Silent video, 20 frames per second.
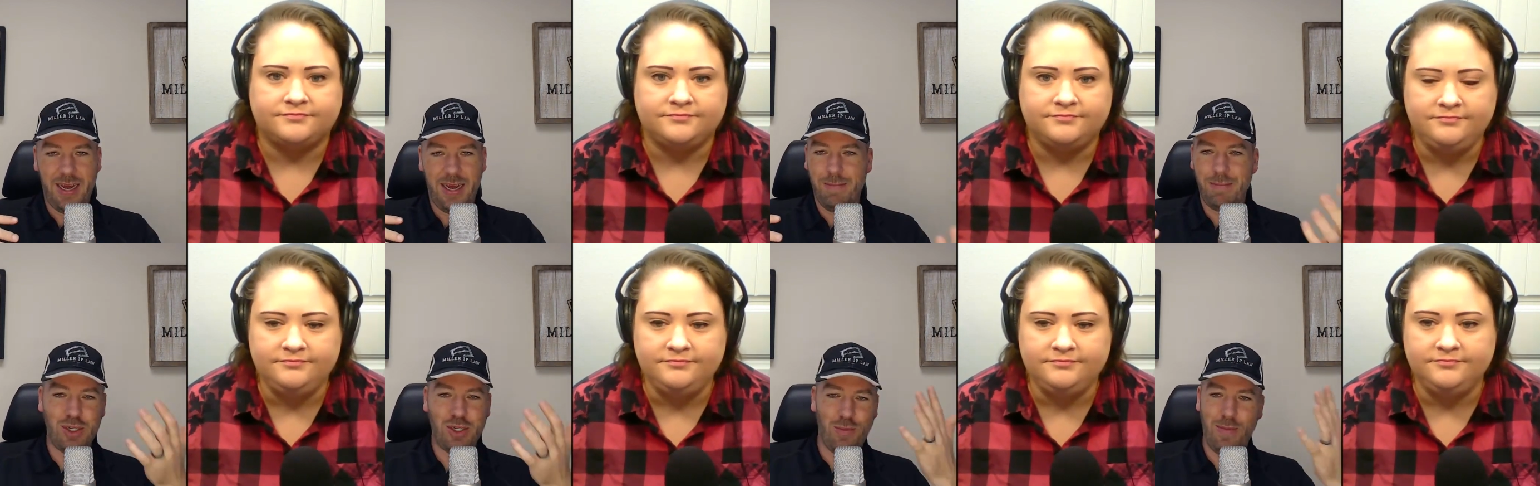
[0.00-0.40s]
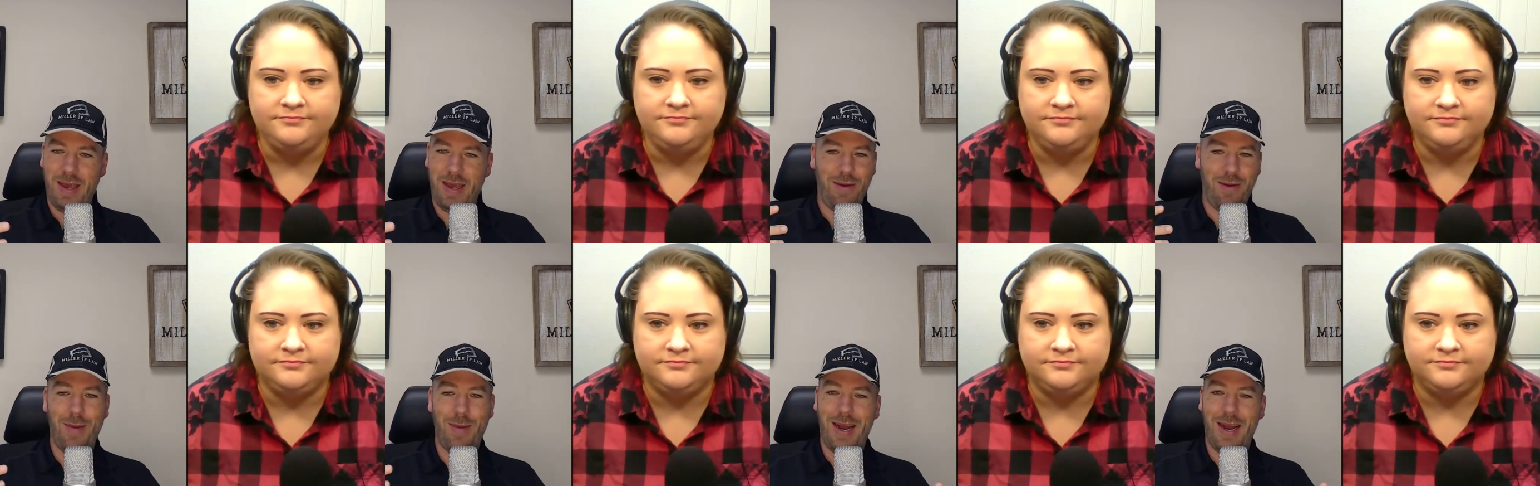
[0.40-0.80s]
Speaker 1: So may or
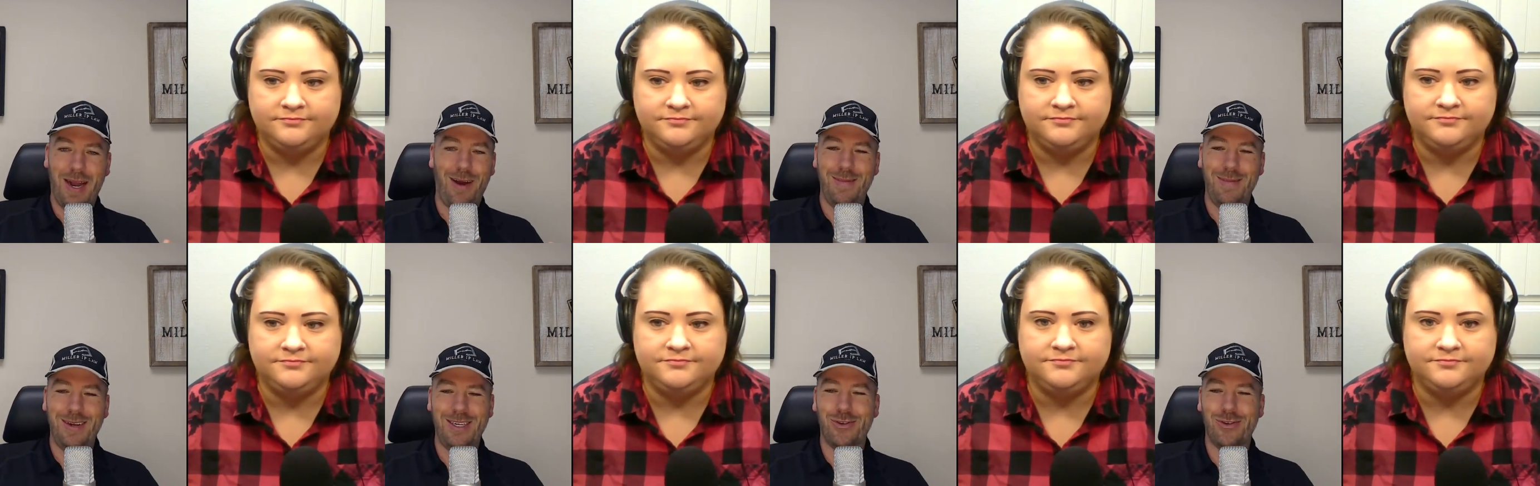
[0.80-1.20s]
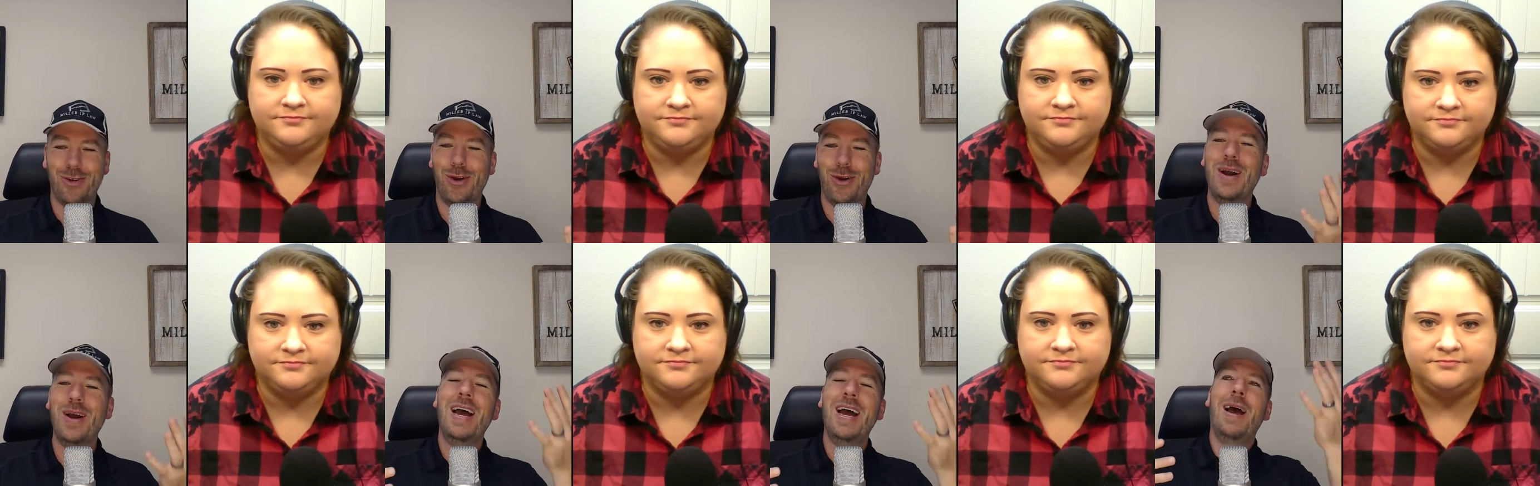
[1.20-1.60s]
may not be true,
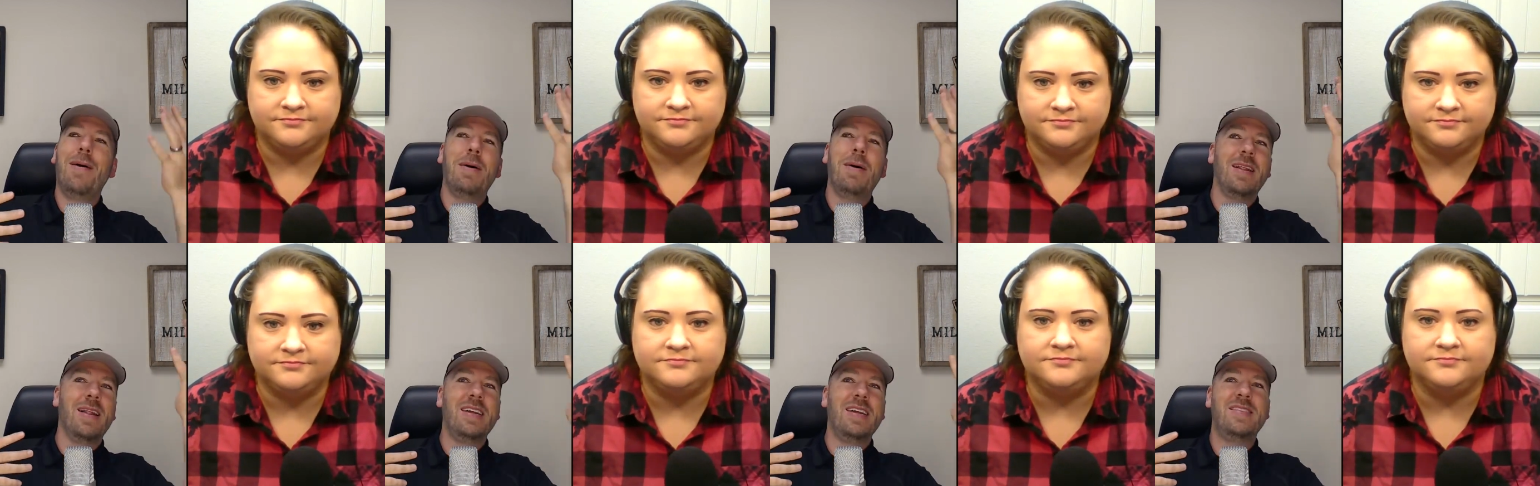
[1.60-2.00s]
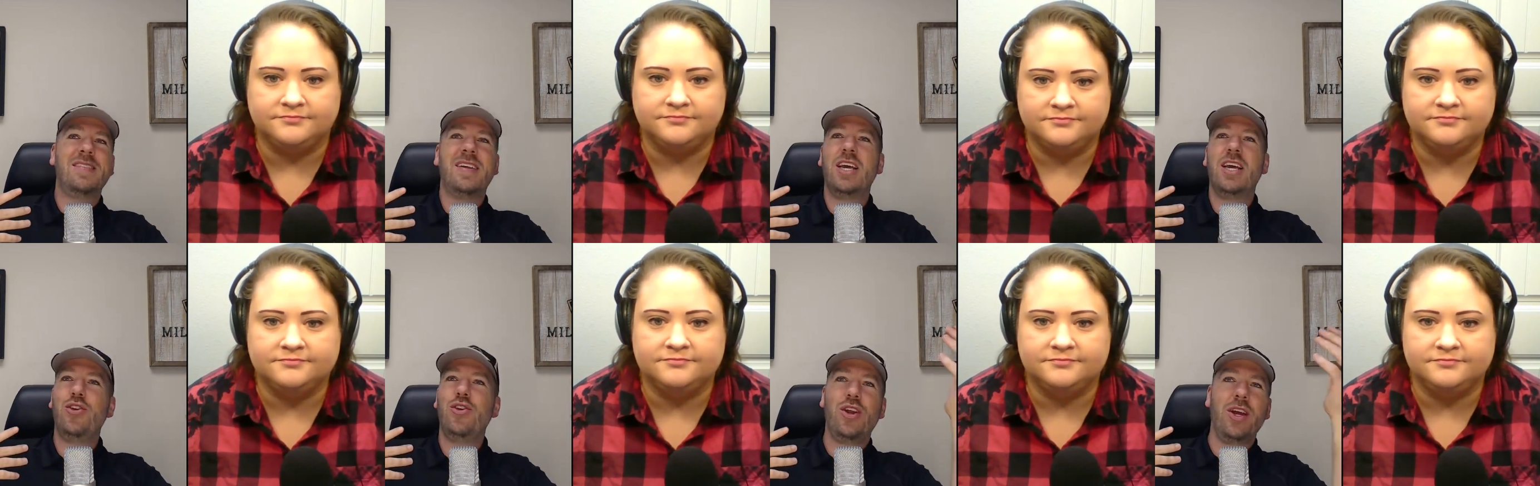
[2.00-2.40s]
but let's say you
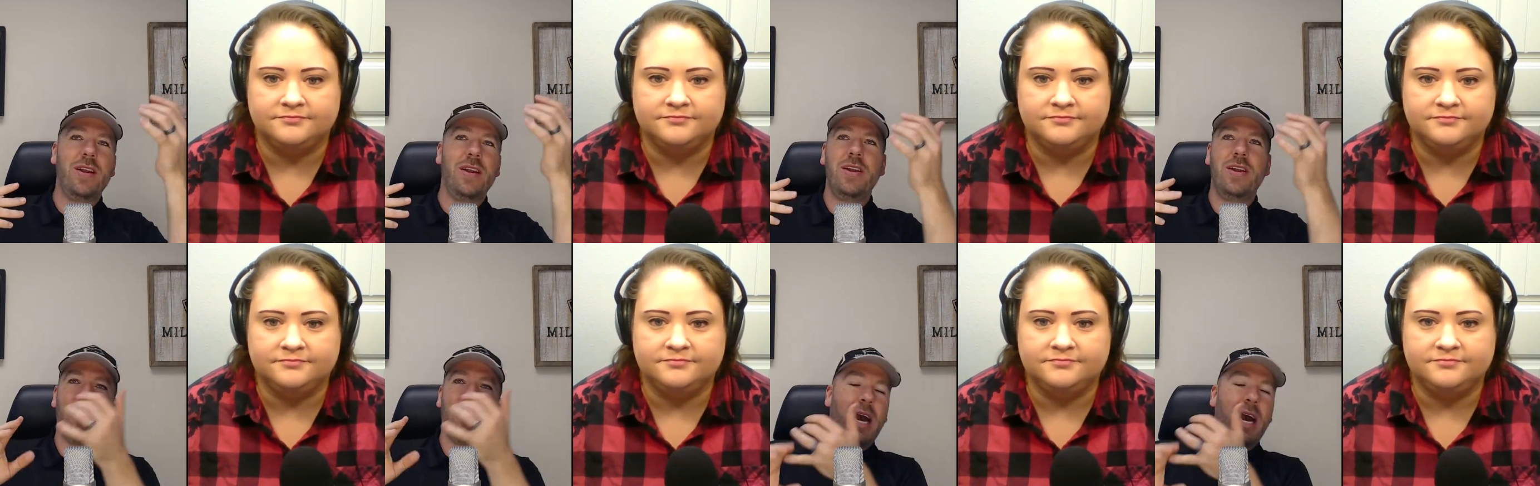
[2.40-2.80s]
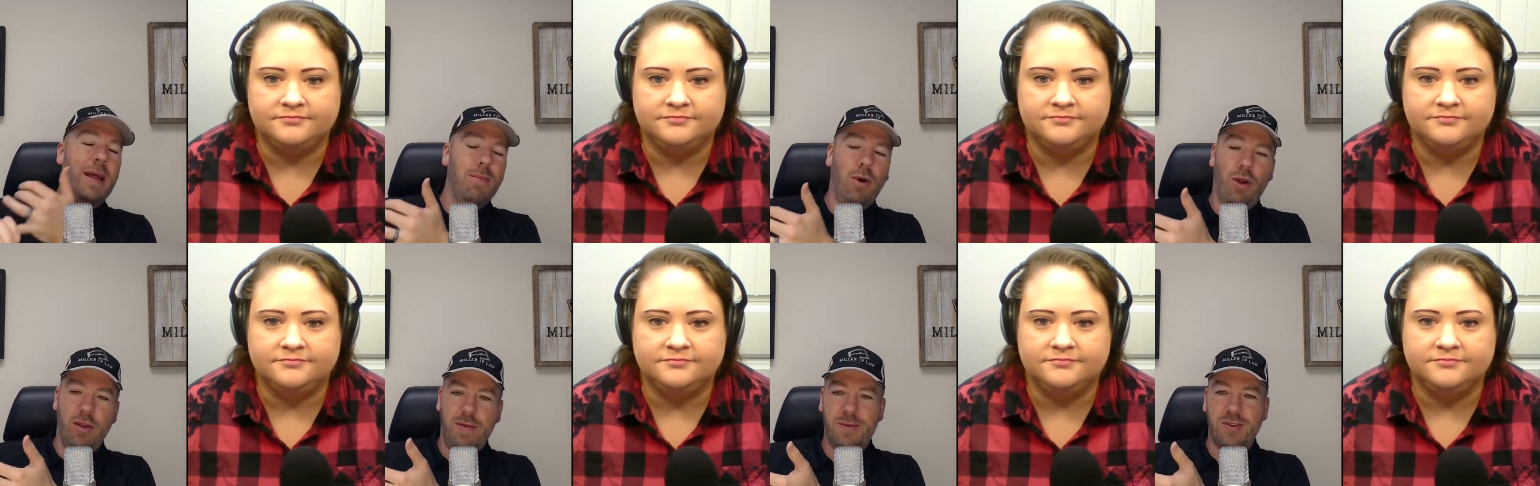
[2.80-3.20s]
did, you had
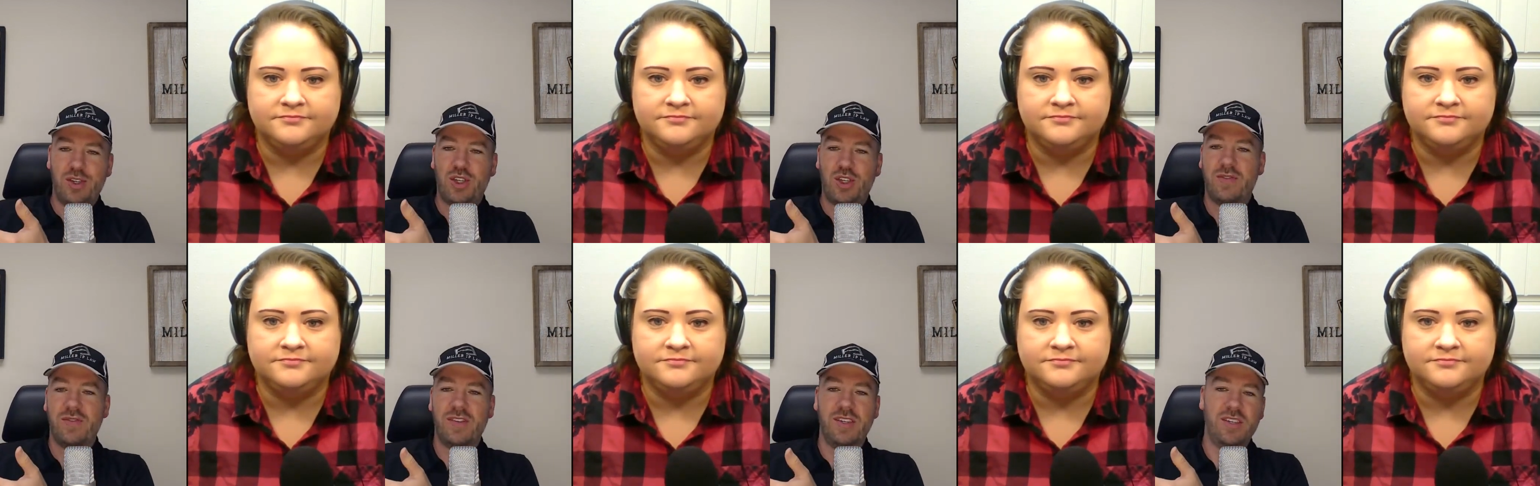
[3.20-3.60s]
multiple services.